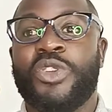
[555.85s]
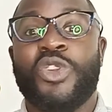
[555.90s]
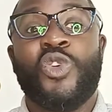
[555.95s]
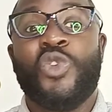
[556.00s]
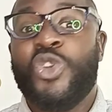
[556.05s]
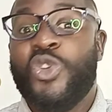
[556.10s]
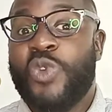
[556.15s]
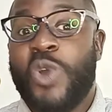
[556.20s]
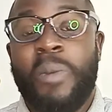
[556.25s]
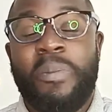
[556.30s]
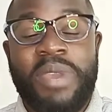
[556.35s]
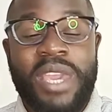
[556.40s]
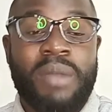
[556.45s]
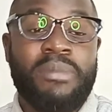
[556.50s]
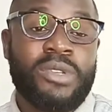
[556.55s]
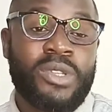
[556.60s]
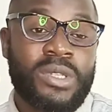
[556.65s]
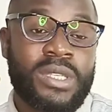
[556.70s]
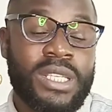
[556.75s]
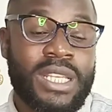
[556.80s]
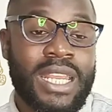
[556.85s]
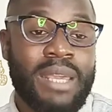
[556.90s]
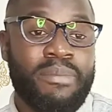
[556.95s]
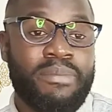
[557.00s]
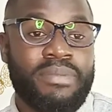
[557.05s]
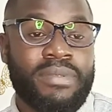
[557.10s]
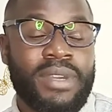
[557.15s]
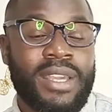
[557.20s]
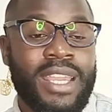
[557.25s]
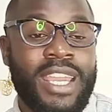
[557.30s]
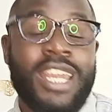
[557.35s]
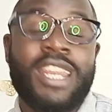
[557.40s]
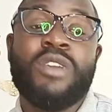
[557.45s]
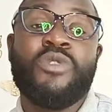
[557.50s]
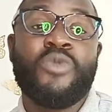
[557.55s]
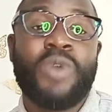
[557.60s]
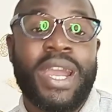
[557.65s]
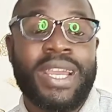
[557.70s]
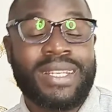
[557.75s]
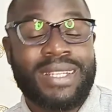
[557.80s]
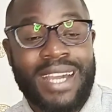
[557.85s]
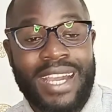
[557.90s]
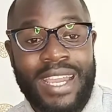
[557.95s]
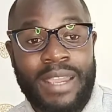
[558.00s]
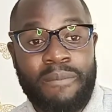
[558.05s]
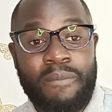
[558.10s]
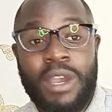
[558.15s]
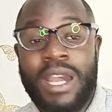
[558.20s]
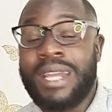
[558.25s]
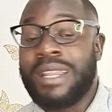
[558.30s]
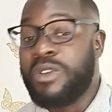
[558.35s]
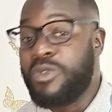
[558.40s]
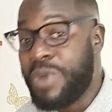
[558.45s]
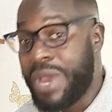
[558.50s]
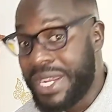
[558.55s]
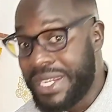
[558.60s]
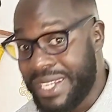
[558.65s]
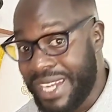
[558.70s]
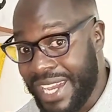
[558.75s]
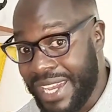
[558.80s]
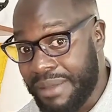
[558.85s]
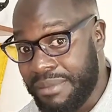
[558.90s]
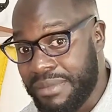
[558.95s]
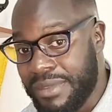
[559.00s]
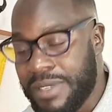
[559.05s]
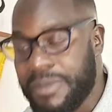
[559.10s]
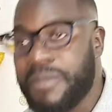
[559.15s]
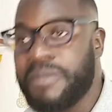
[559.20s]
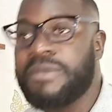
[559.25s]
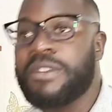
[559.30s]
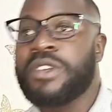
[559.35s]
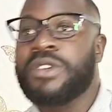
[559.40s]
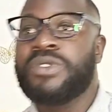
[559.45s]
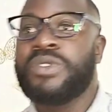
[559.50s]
you know, you won't be able to sleep in the right time at the right times.